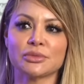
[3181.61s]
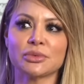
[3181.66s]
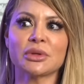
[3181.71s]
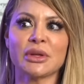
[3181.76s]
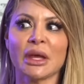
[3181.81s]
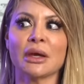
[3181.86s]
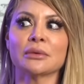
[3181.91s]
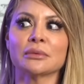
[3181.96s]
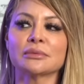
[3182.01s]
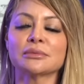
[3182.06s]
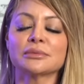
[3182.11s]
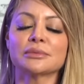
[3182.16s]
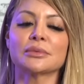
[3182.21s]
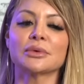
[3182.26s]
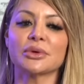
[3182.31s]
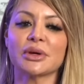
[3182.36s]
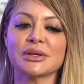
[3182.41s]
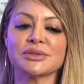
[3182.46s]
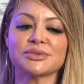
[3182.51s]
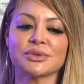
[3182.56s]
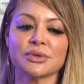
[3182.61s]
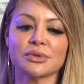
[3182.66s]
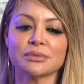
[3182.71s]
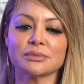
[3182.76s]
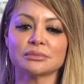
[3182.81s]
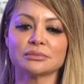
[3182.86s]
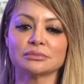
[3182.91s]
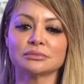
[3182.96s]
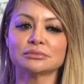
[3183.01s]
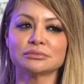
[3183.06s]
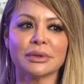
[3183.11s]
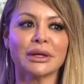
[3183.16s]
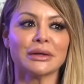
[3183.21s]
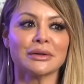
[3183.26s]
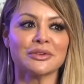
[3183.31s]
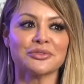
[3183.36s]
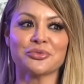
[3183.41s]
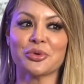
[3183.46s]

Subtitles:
Oh, yeah. Okay, so, yeah, at